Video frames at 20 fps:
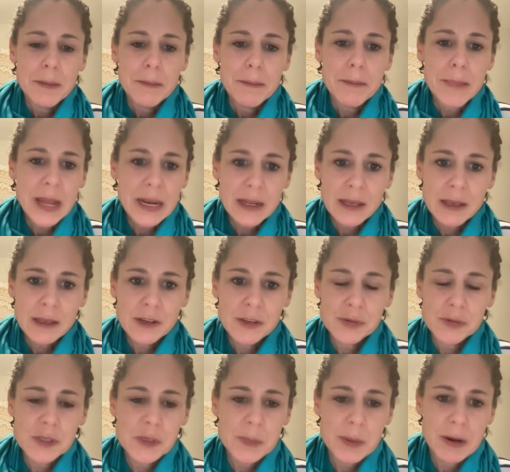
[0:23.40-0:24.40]
many
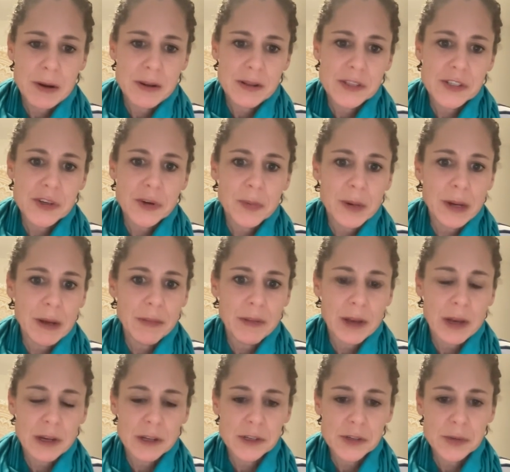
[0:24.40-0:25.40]
Jewish parents around the
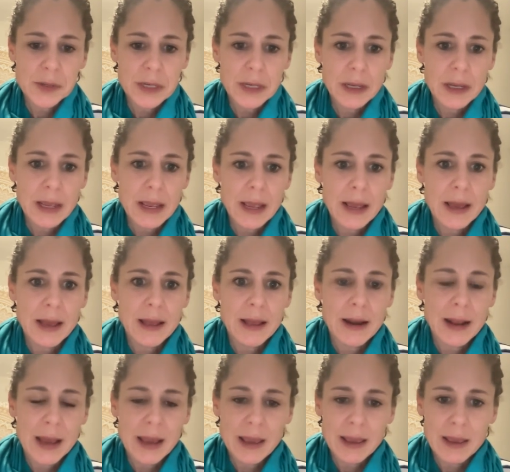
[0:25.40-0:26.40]
country.
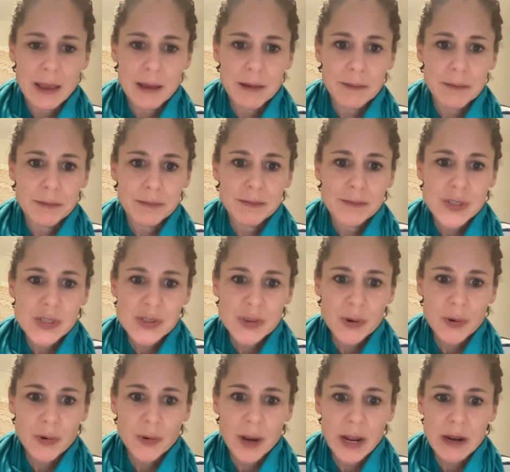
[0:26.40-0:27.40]
And I am
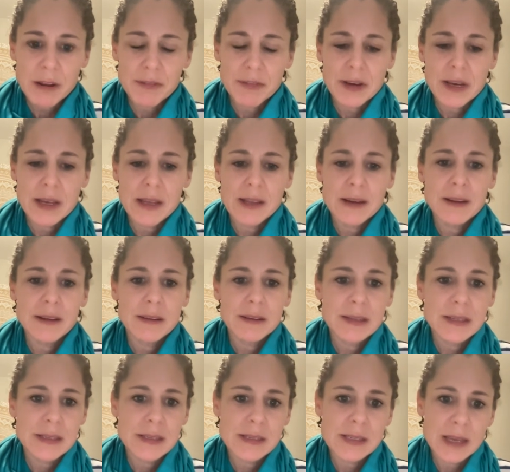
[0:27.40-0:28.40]
so gratified
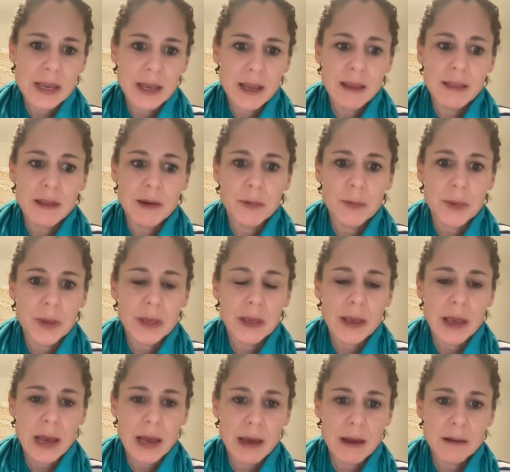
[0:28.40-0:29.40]
to say that we
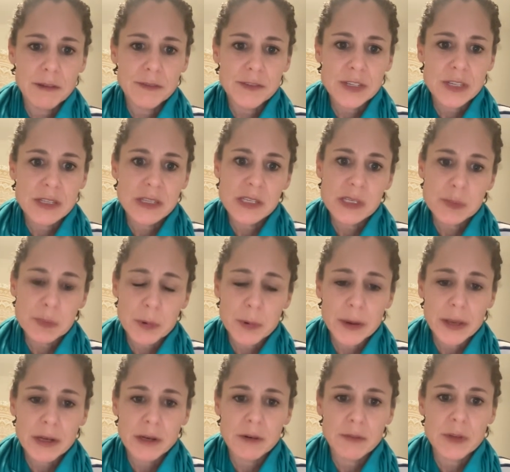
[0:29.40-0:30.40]
have, to this
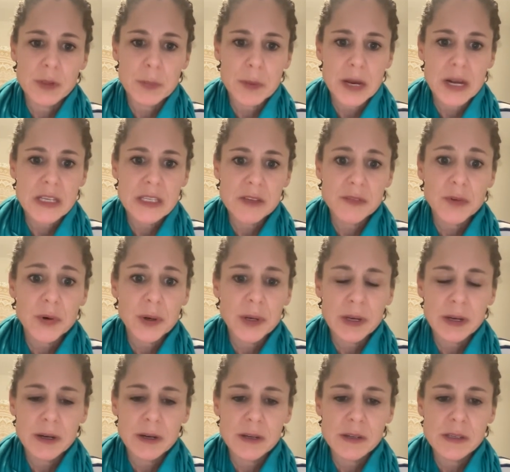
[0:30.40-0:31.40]
point, over the past four
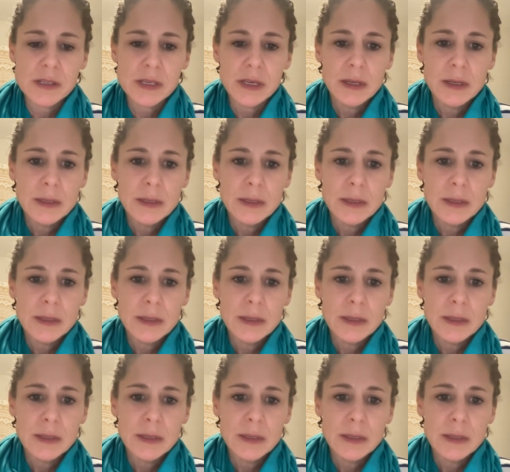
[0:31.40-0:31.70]
years,